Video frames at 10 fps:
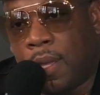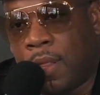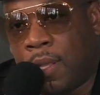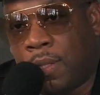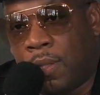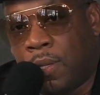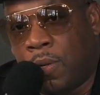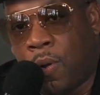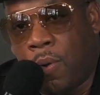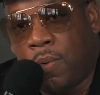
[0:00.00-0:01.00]
And the
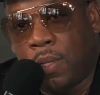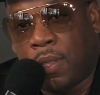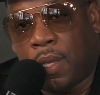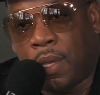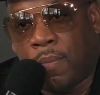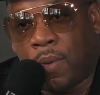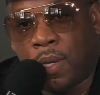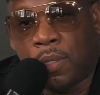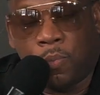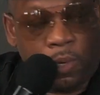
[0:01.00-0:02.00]
golden thing
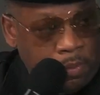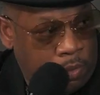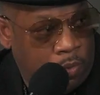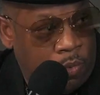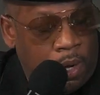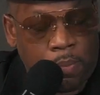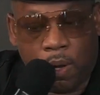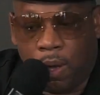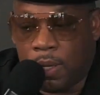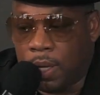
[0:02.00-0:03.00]
was, what I'm
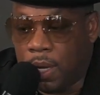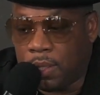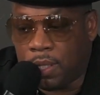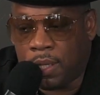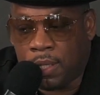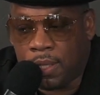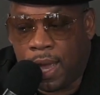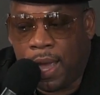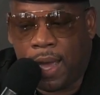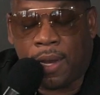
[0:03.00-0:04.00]
calling hustlers,
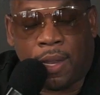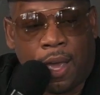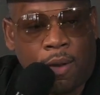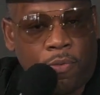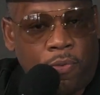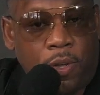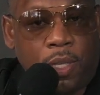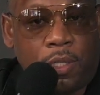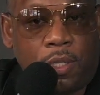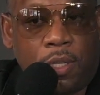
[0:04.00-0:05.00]
I had a lot of
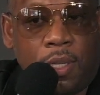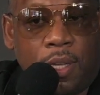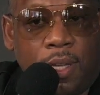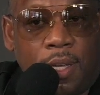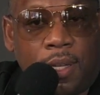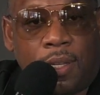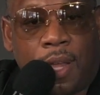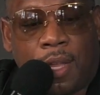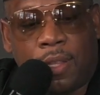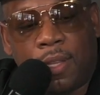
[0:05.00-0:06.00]
footage
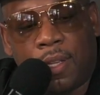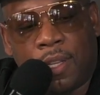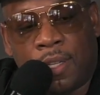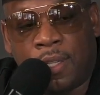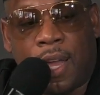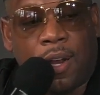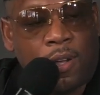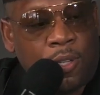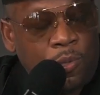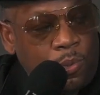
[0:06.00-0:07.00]
that is not
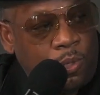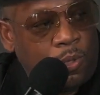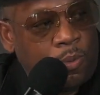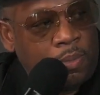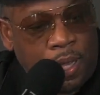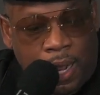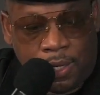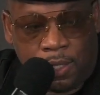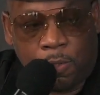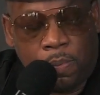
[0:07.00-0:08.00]
on YouTube that
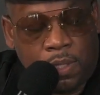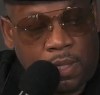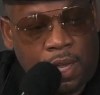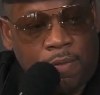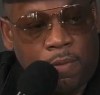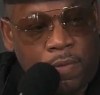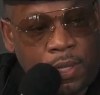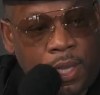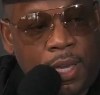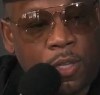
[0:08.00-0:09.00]
I just been saving for
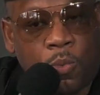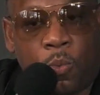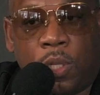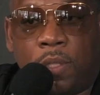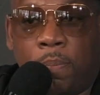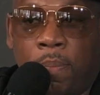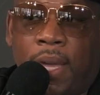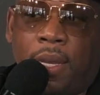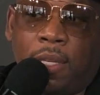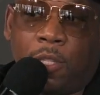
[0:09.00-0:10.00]
years, which
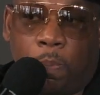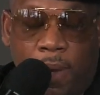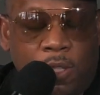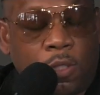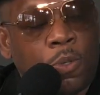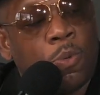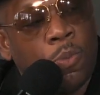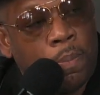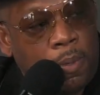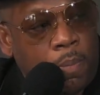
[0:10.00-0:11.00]
made it special
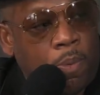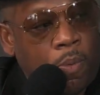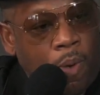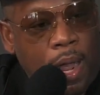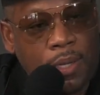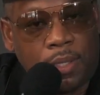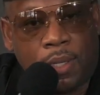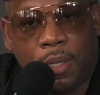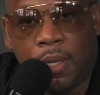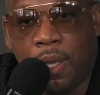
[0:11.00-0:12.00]
when people watched
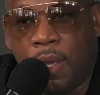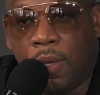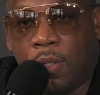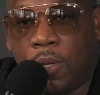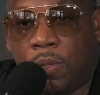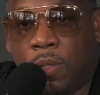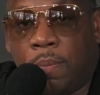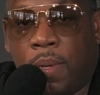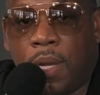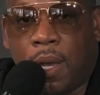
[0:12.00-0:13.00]
it. So to
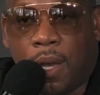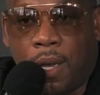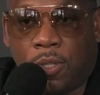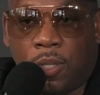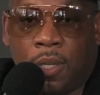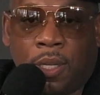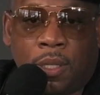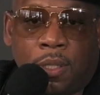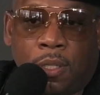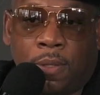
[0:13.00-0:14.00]
me, a hustle
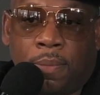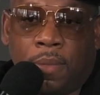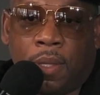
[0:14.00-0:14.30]
is,